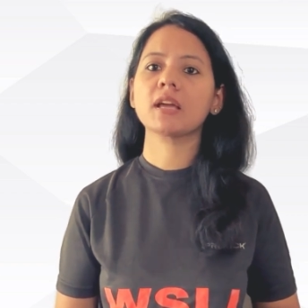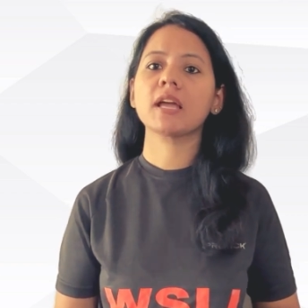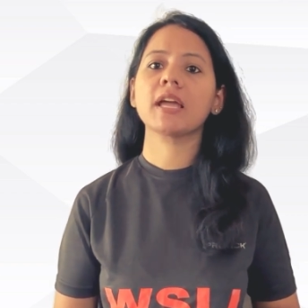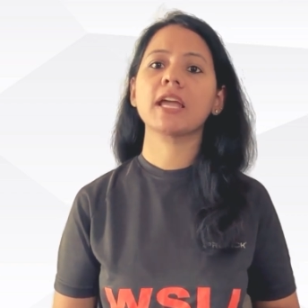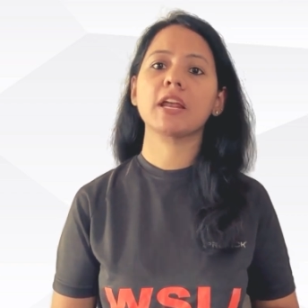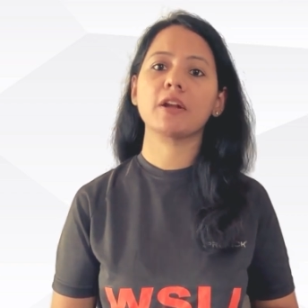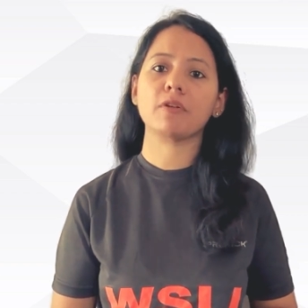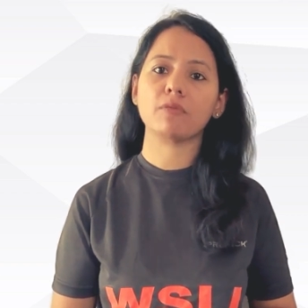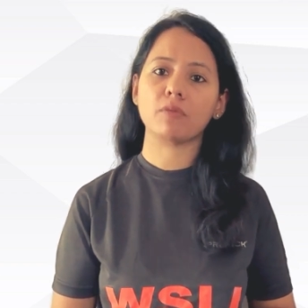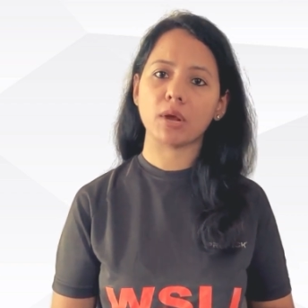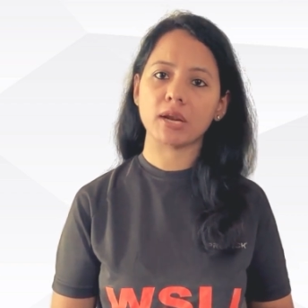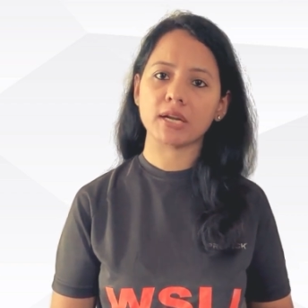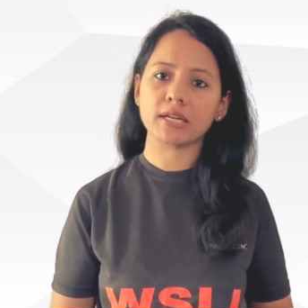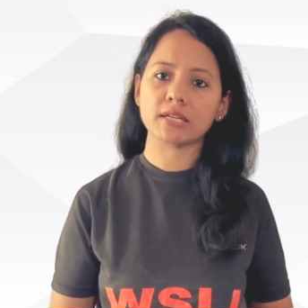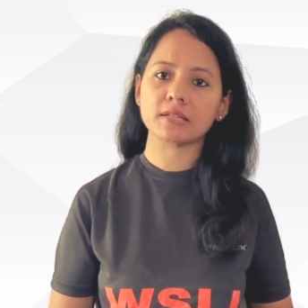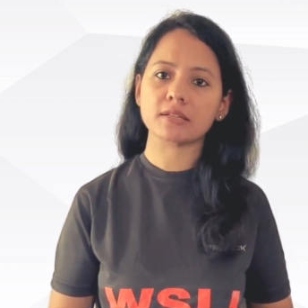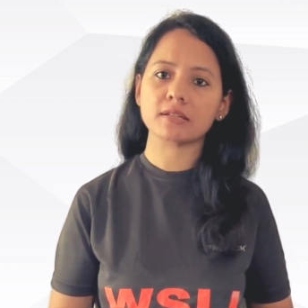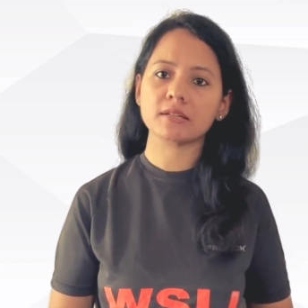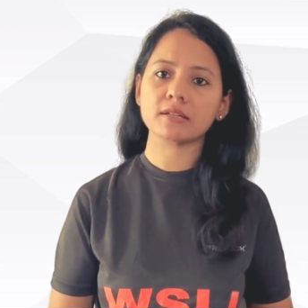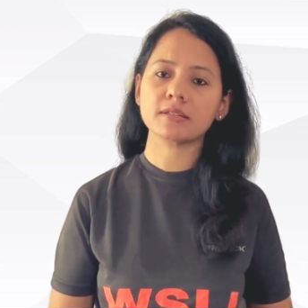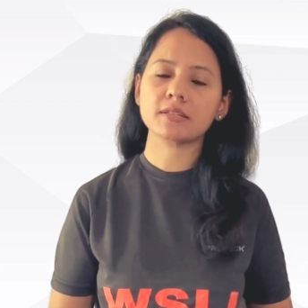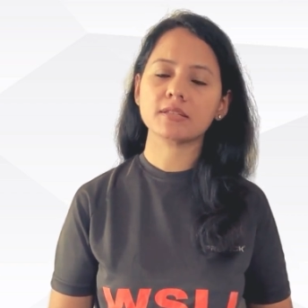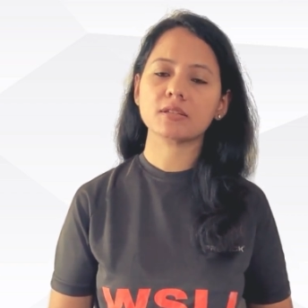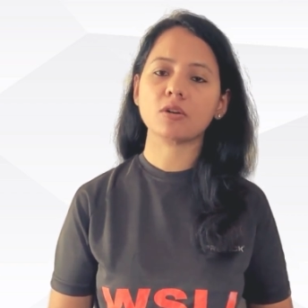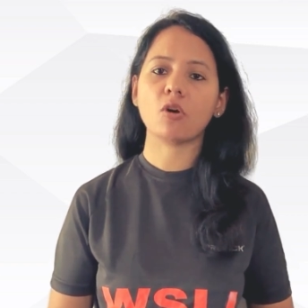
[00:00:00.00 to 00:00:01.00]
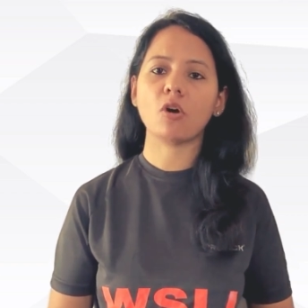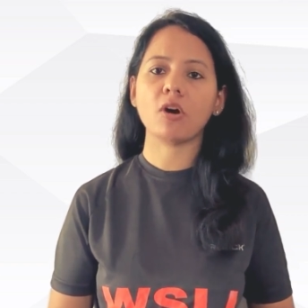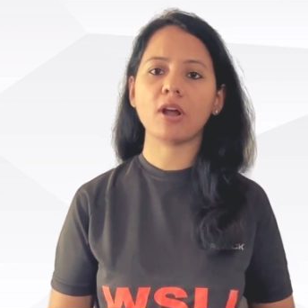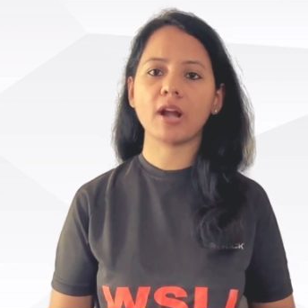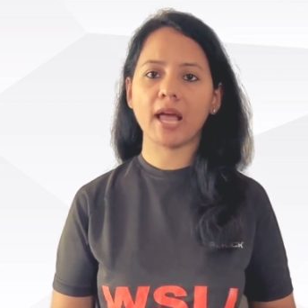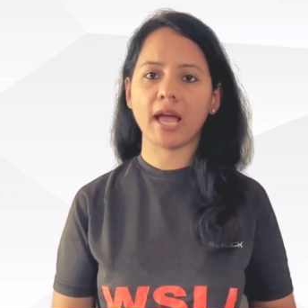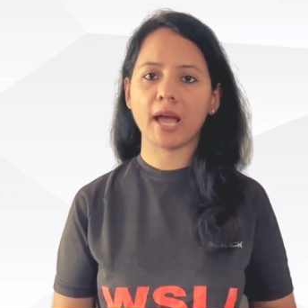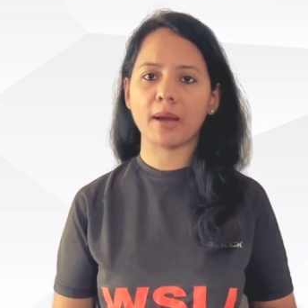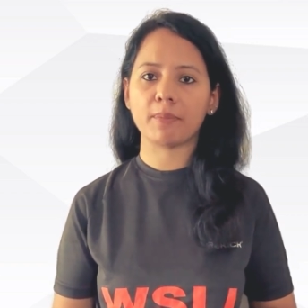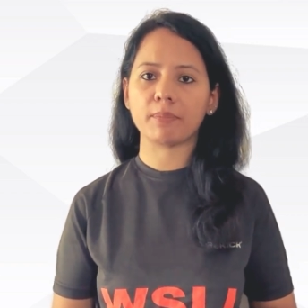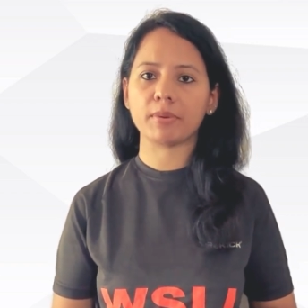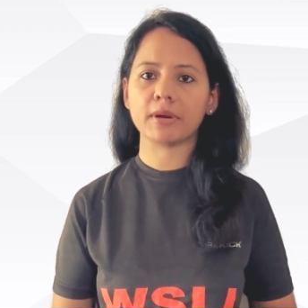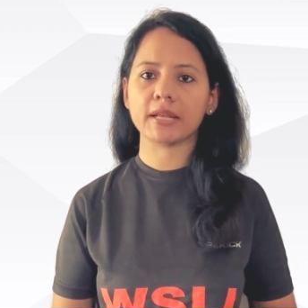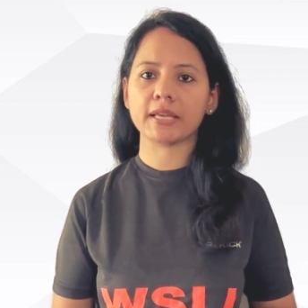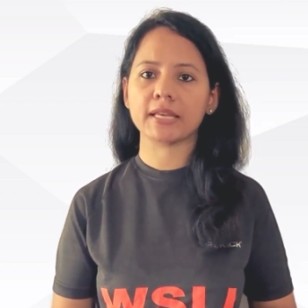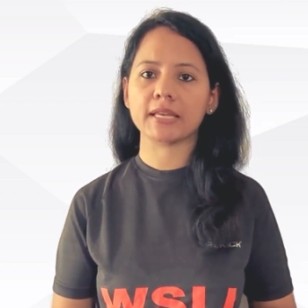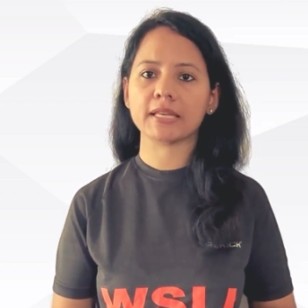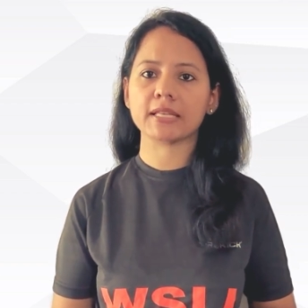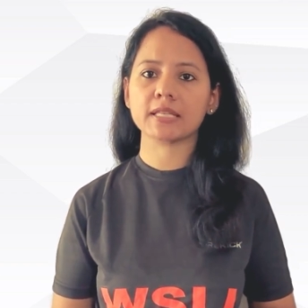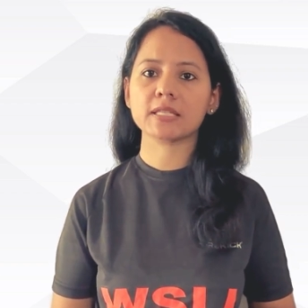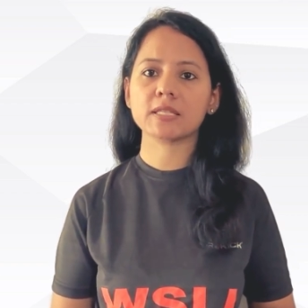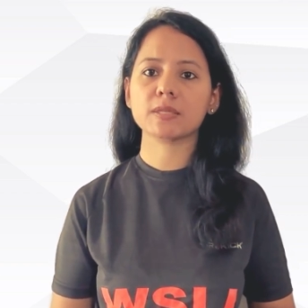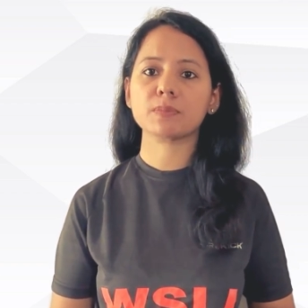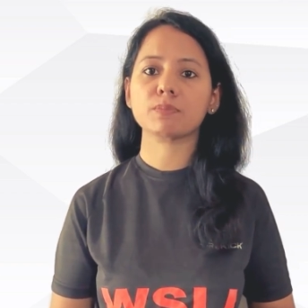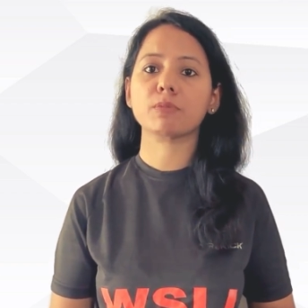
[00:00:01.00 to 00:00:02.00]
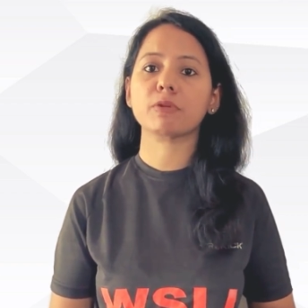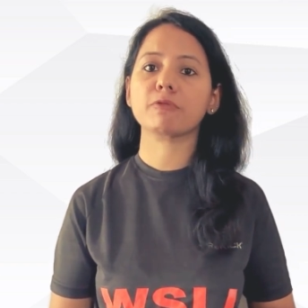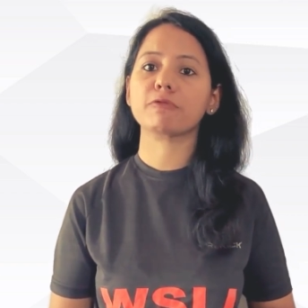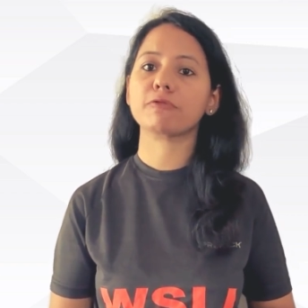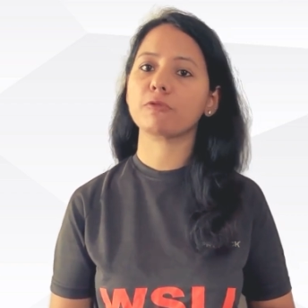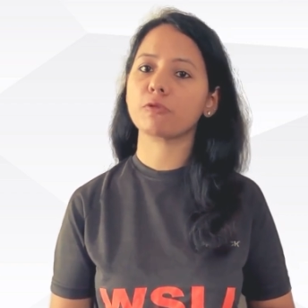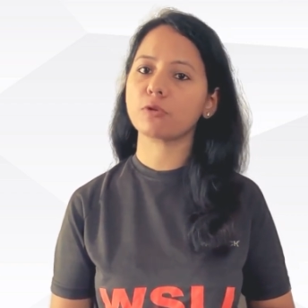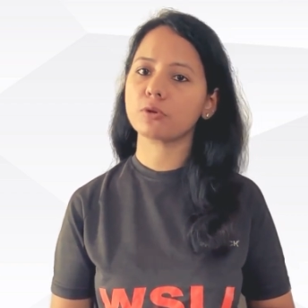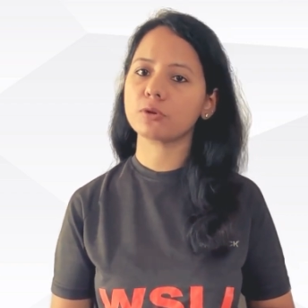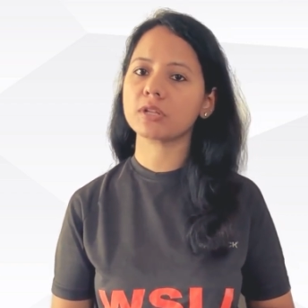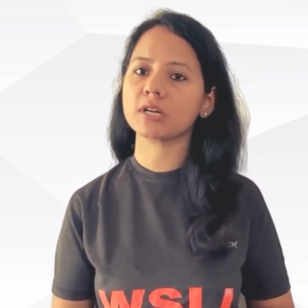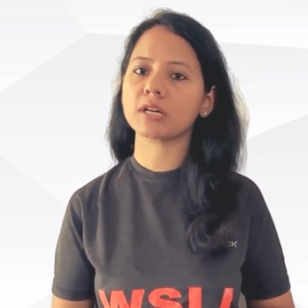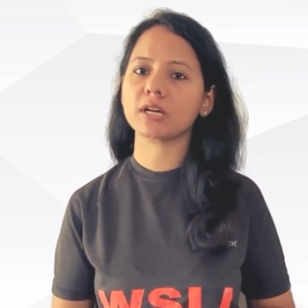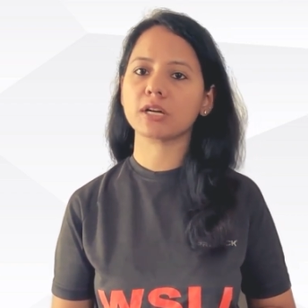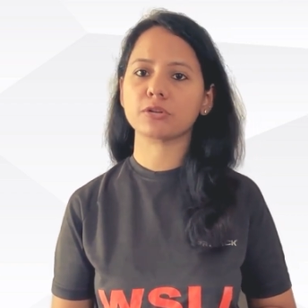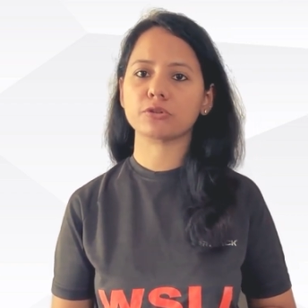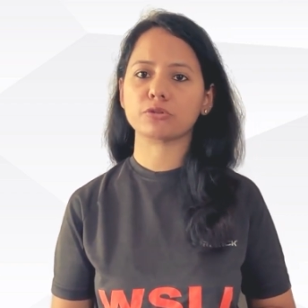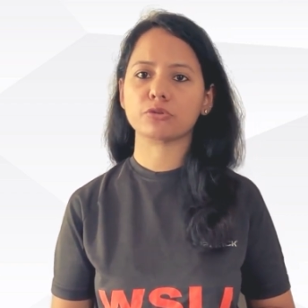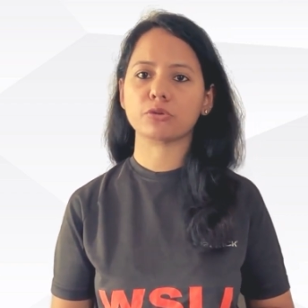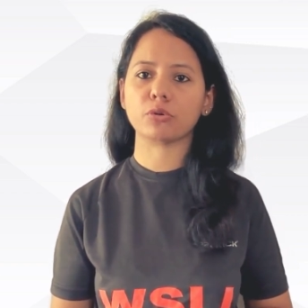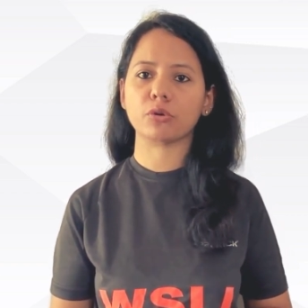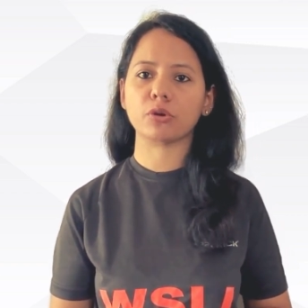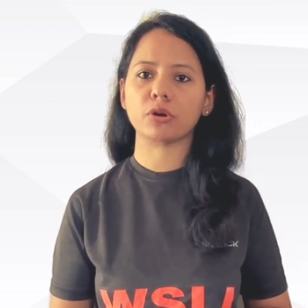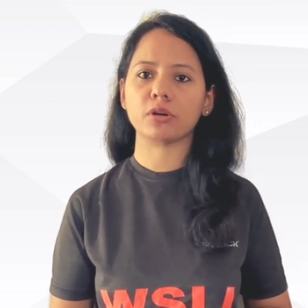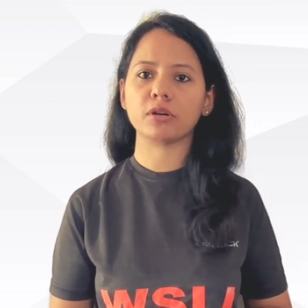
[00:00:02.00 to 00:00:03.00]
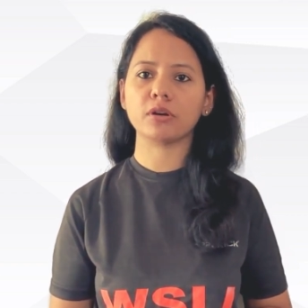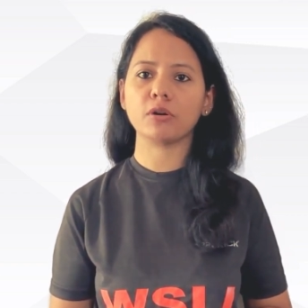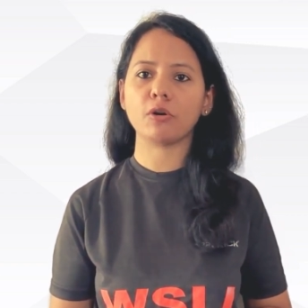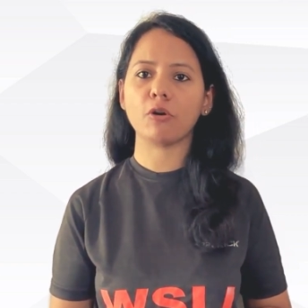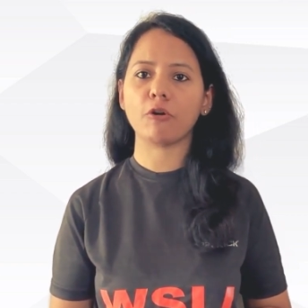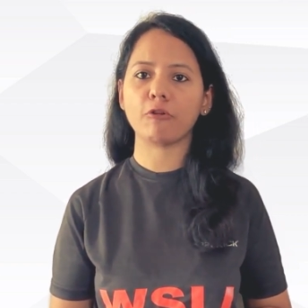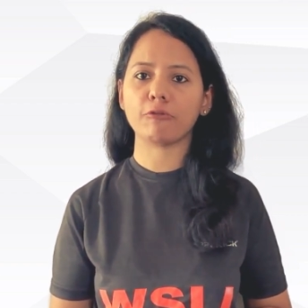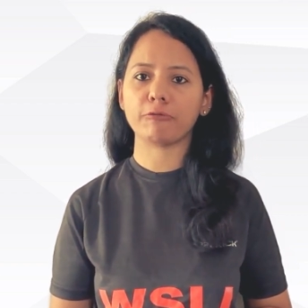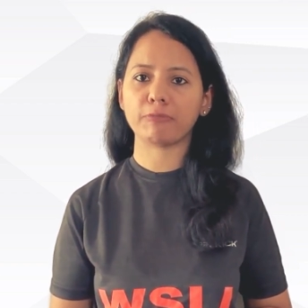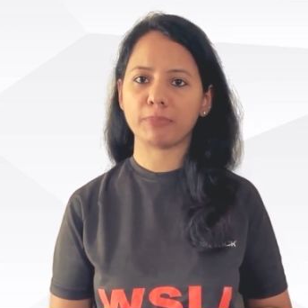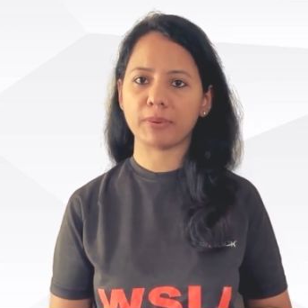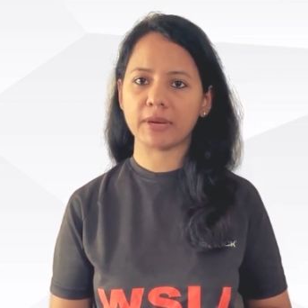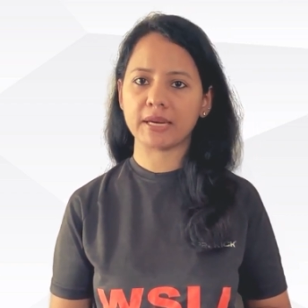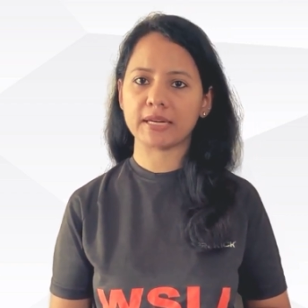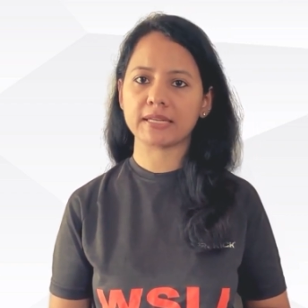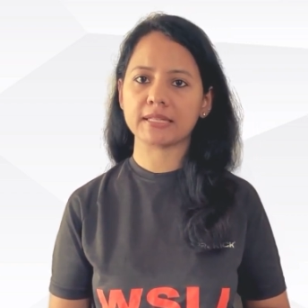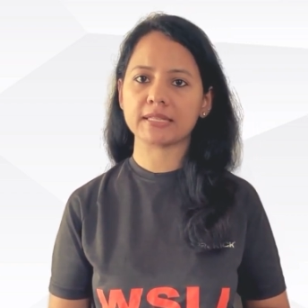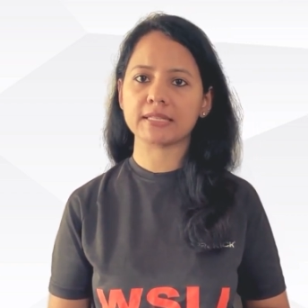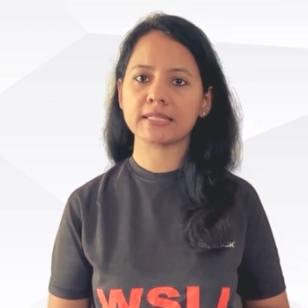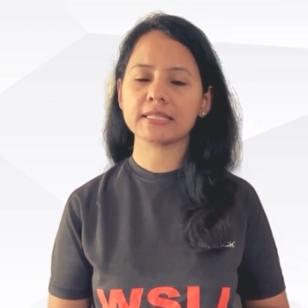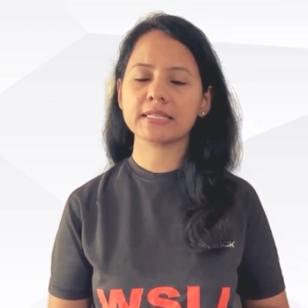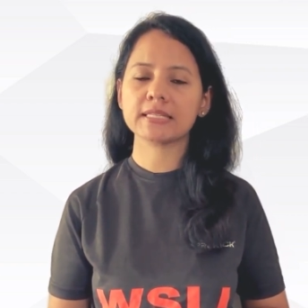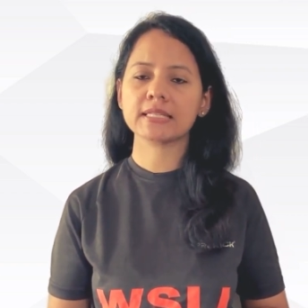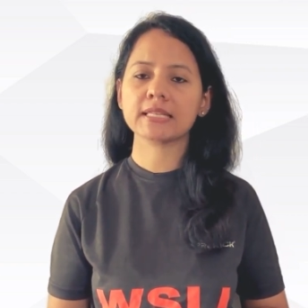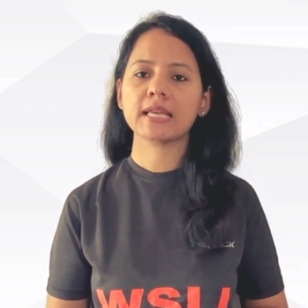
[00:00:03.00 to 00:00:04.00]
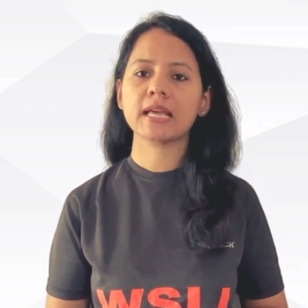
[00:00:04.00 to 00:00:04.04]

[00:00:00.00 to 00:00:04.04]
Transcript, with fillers: inventors or applicants before the Controller of Patents